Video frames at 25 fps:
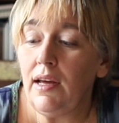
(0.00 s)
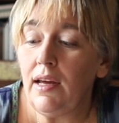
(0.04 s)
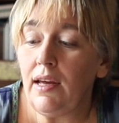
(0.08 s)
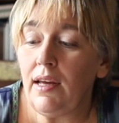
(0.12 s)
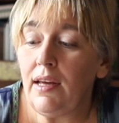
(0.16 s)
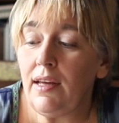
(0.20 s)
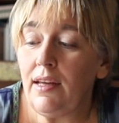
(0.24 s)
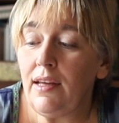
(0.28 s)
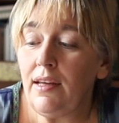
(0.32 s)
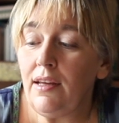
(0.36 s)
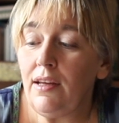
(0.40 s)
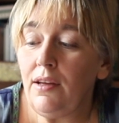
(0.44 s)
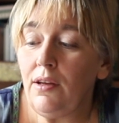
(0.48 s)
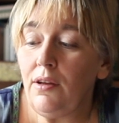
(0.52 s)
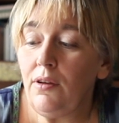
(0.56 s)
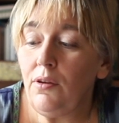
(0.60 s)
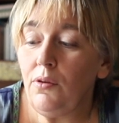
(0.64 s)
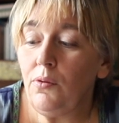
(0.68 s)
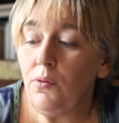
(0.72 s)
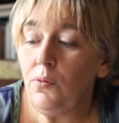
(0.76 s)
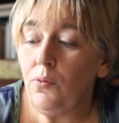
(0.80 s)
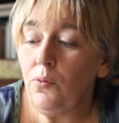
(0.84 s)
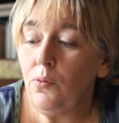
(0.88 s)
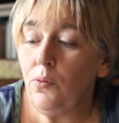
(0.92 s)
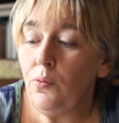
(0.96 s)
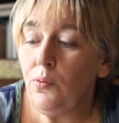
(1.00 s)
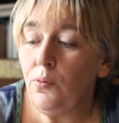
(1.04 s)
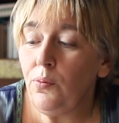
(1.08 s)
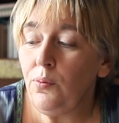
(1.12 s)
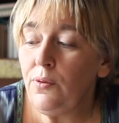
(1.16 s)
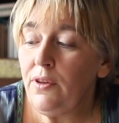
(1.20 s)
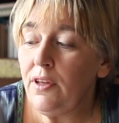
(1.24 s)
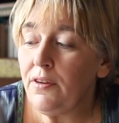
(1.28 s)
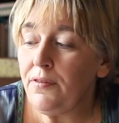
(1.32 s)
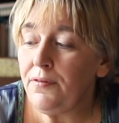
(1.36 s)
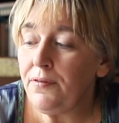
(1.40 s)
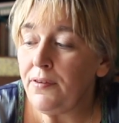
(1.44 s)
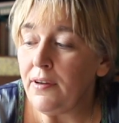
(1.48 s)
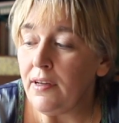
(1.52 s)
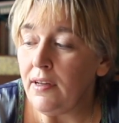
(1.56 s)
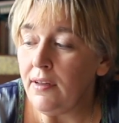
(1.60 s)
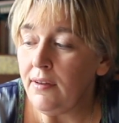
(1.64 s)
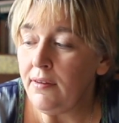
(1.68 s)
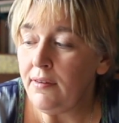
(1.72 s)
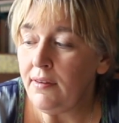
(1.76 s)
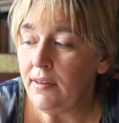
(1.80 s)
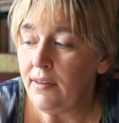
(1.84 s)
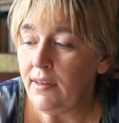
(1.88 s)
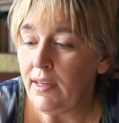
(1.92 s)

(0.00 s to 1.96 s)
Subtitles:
the first